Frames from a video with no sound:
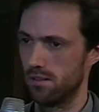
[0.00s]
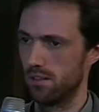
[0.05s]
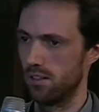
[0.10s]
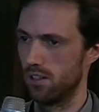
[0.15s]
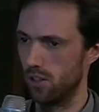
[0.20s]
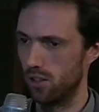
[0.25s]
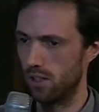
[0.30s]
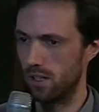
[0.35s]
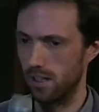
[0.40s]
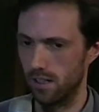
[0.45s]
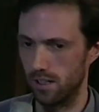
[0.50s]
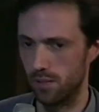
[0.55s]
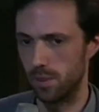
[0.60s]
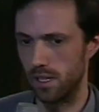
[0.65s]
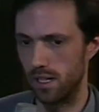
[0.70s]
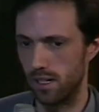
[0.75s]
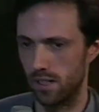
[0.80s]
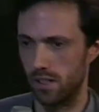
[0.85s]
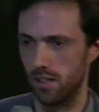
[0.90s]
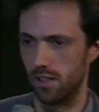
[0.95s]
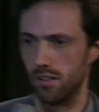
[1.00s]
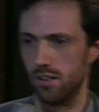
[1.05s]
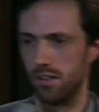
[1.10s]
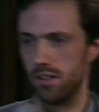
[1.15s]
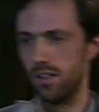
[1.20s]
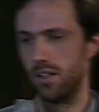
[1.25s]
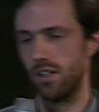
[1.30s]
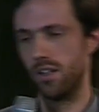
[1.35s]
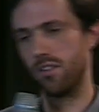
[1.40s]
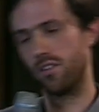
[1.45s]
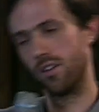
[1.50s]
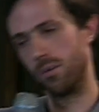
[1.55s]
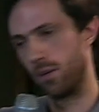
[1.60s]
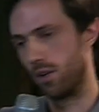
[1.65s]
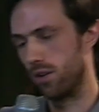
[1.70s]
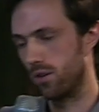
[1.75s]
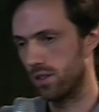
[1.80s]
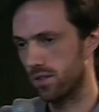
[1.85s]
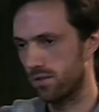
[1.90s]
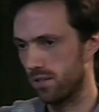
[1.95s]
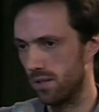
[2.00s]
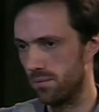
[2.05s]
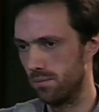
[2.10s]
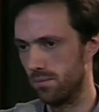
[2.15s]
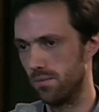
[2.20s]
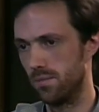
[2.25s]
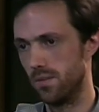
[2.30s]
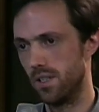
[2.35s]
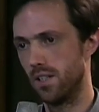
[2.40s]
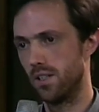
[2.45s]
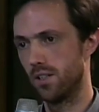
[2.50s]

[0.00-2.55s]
look a little bit like a film that Oxfam